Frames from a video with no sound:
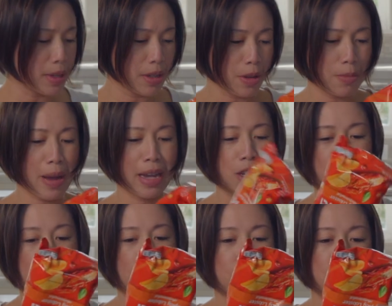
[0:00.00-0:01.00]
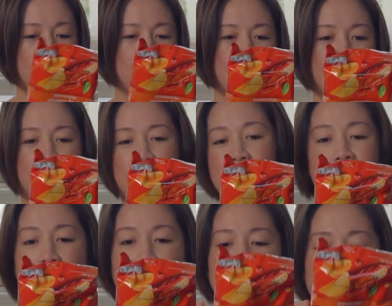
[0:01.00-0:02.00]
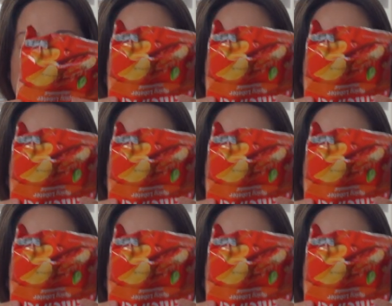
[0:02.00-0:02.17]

another bag of chips. Is this a Lay's